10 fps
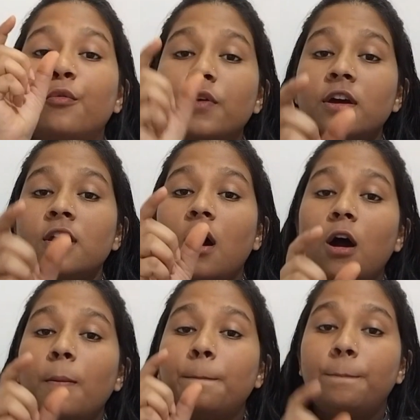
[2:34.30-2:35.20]
where
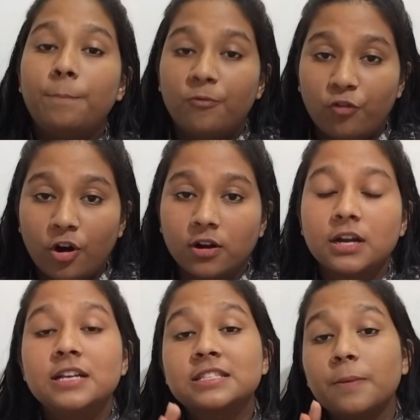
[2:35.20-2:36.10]
a work
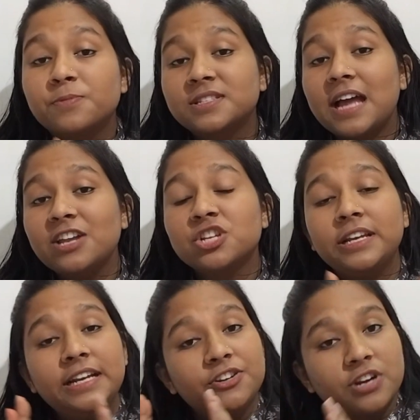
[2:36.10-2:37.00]

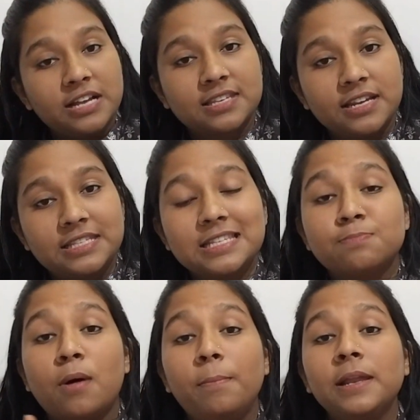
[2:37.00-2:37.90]
substantially transgresses
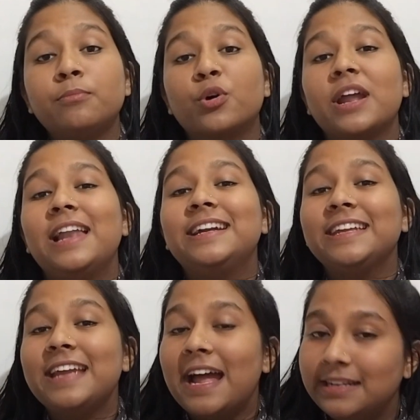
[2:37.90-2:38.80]
public
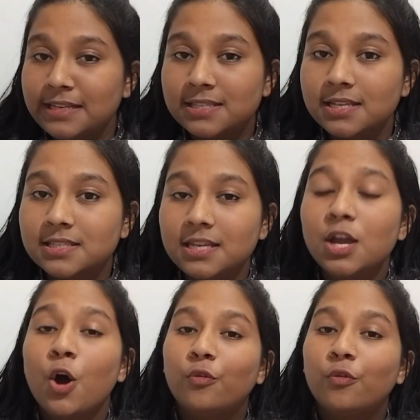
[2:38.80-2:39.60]
morality and decency,